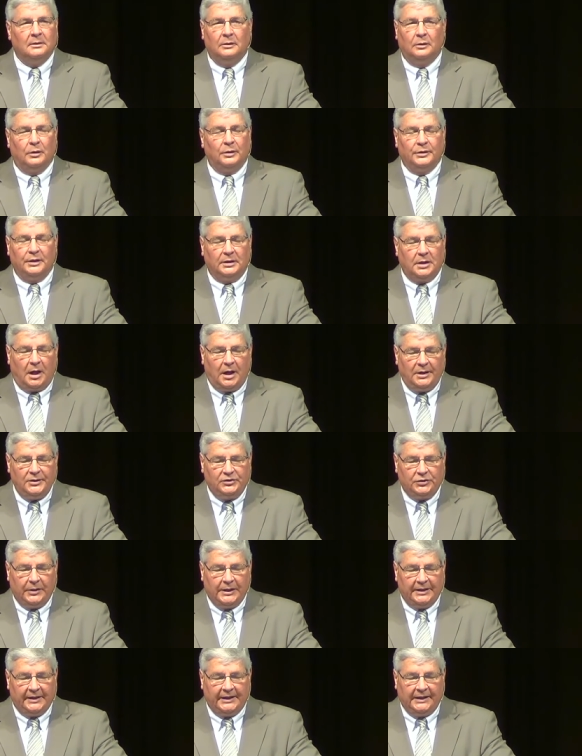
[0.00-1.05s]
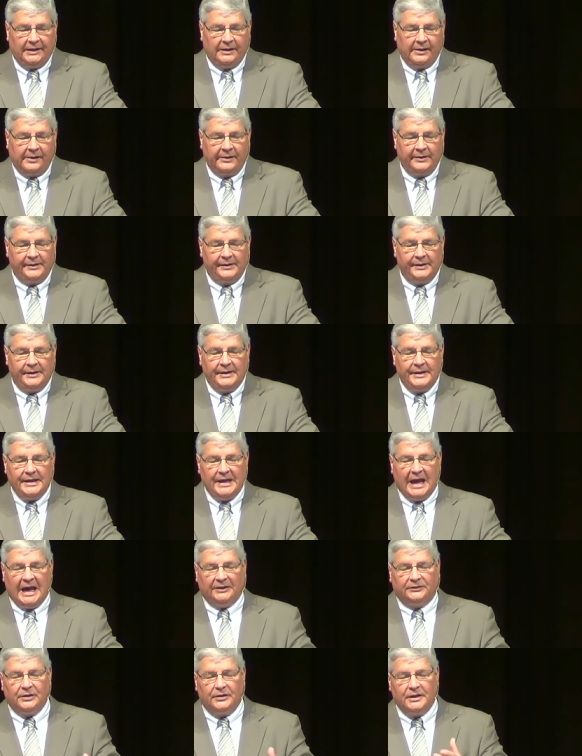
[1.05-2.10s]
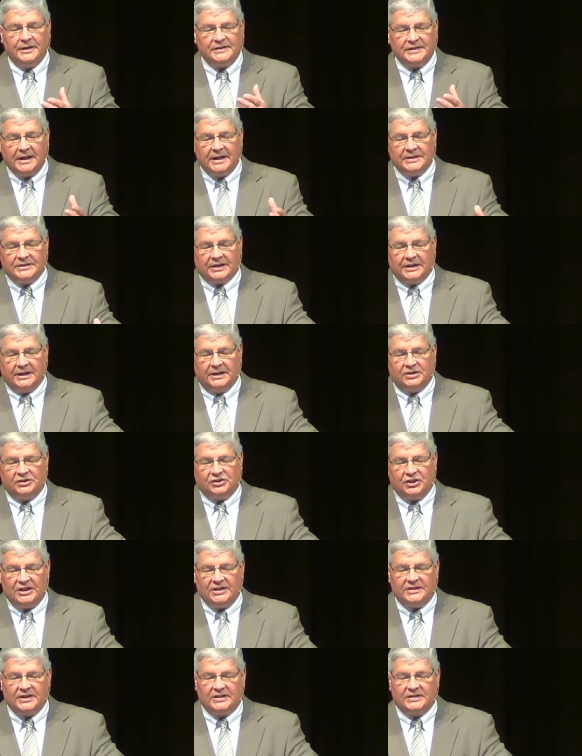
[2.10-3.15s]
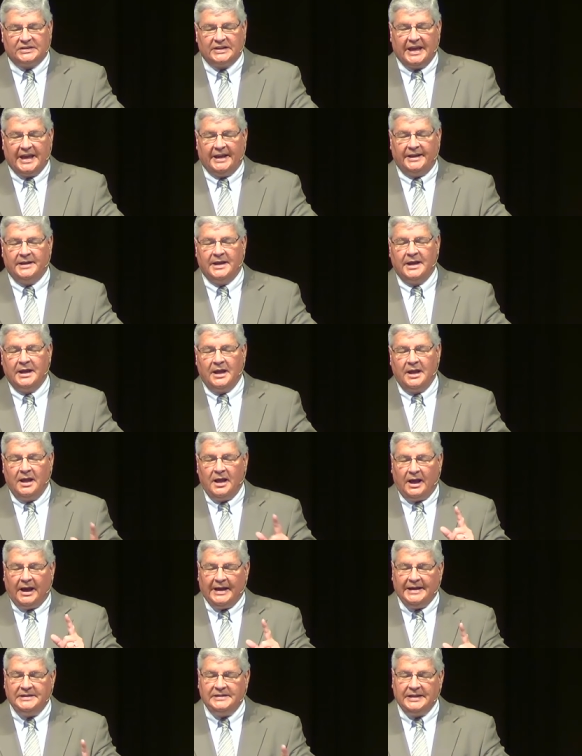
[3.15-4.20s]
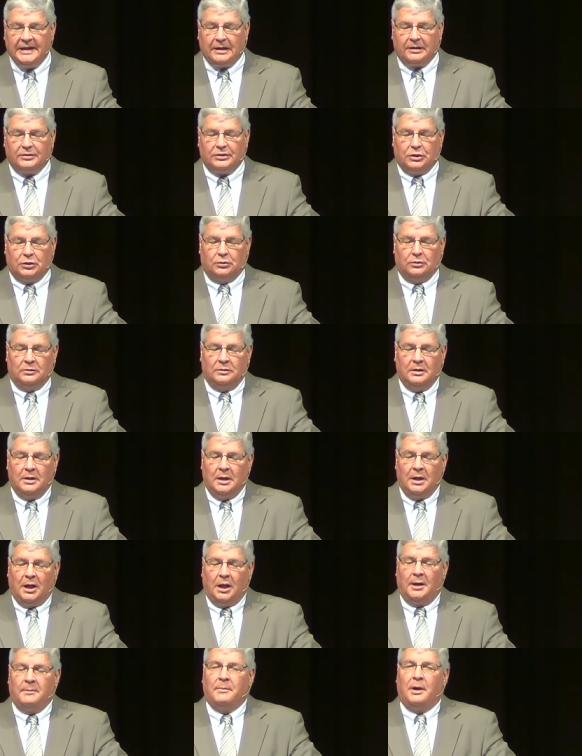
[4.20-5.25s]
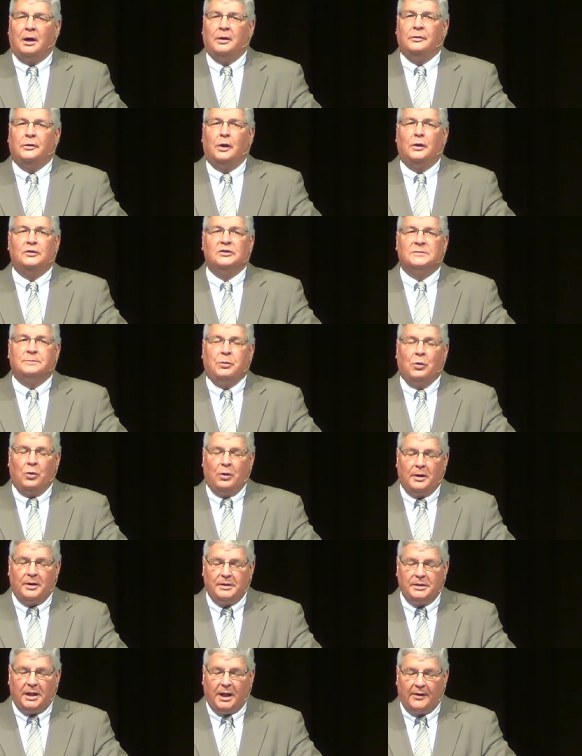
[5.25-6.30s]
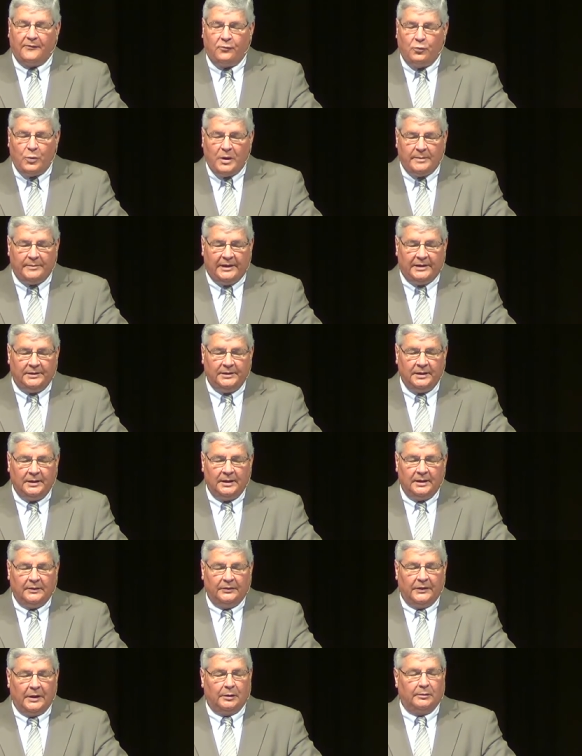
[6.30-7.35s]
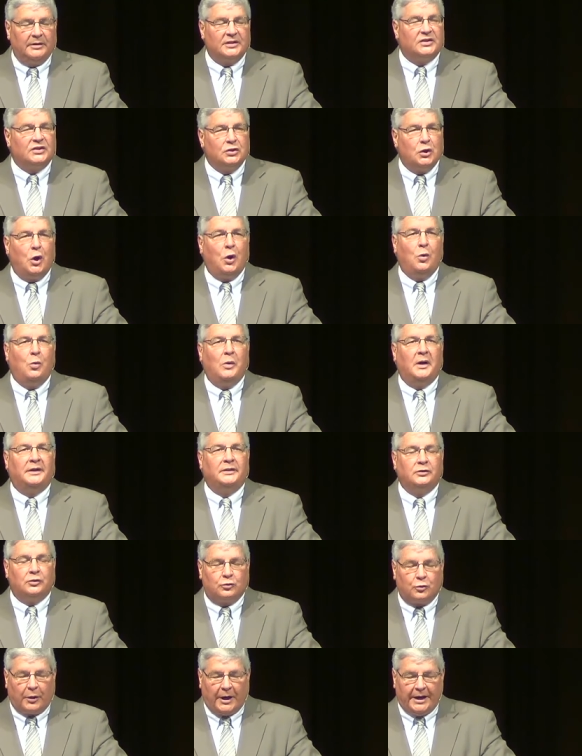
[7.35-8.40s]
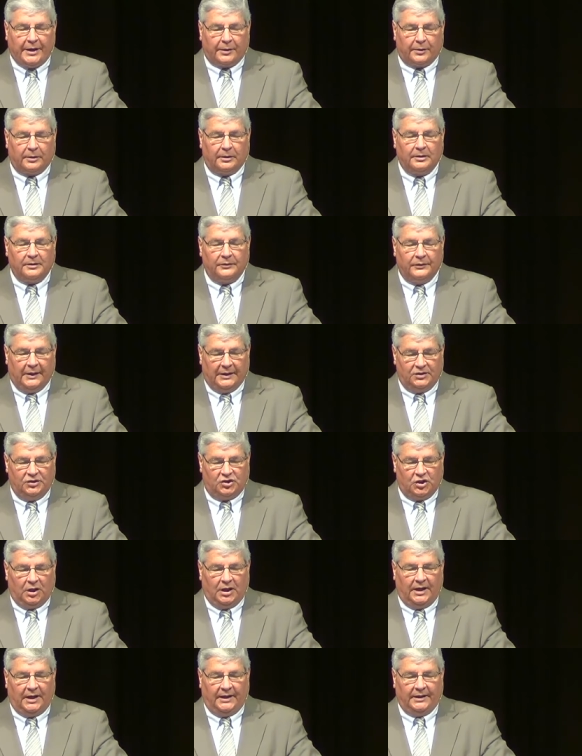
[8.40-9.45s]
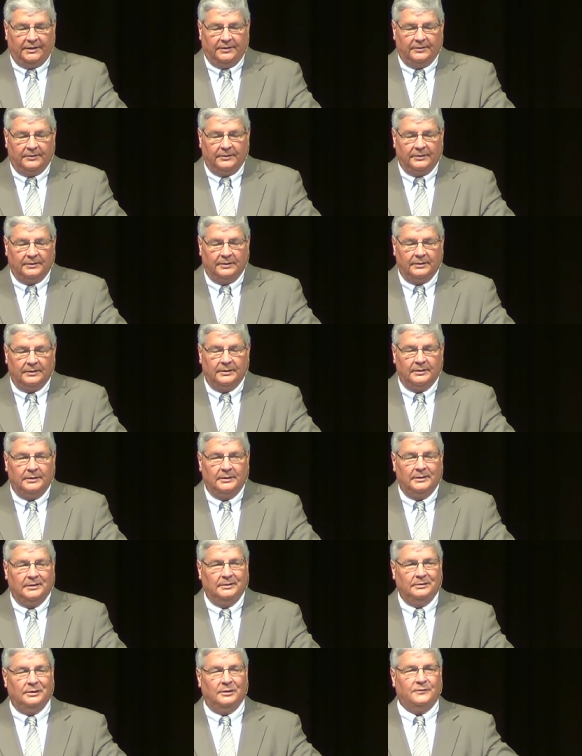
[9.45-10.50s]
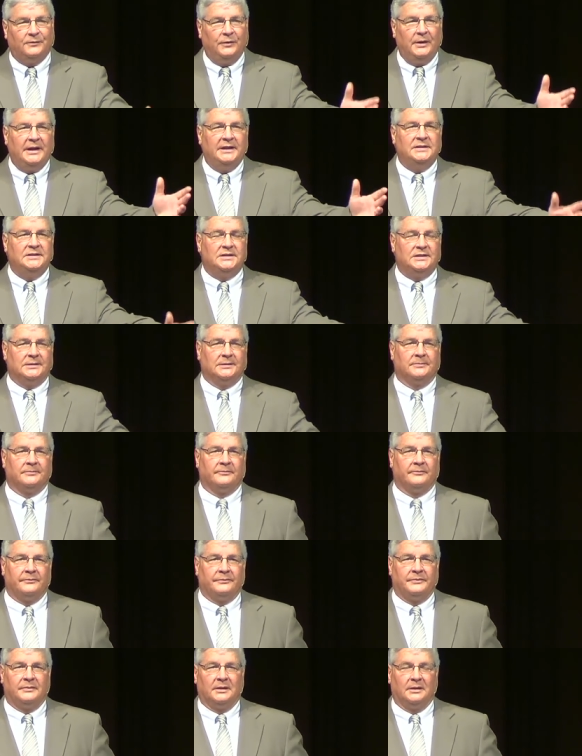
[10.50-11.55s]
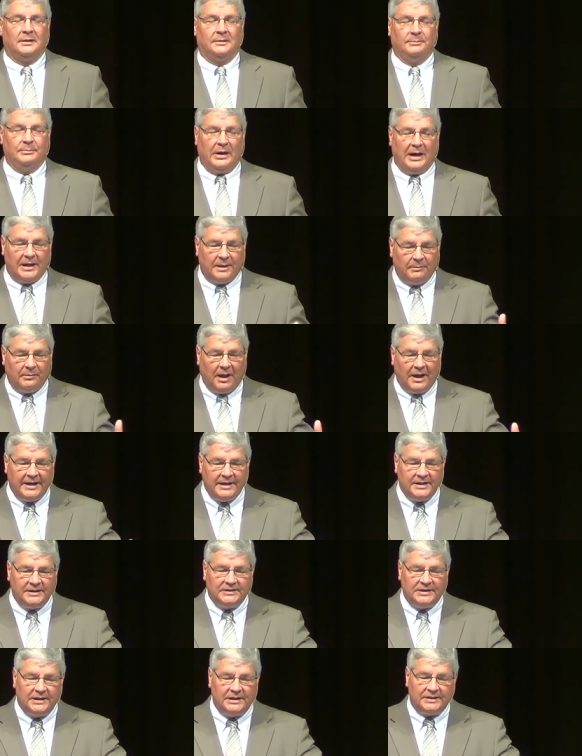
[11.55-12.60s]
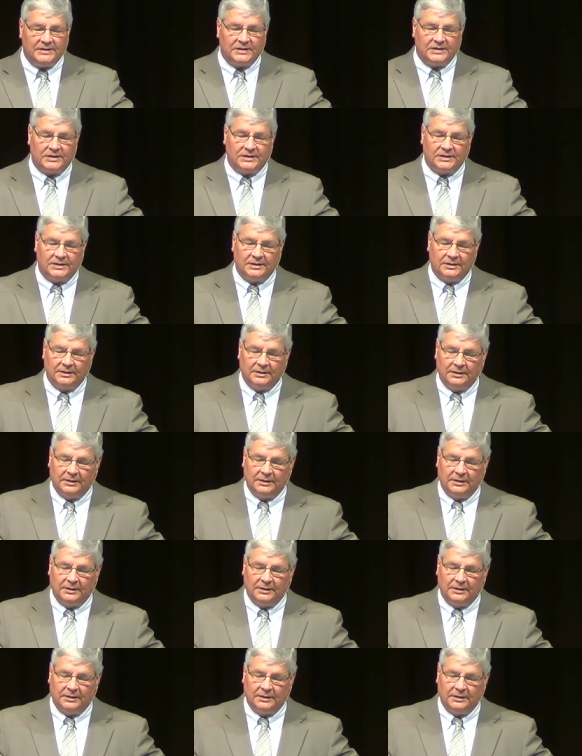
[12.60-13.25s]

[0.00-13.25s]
On the contrary. After this incident, Jesus said, I tell you, among those born of women, there is no one greater than John. Look, friends, bottom line is this.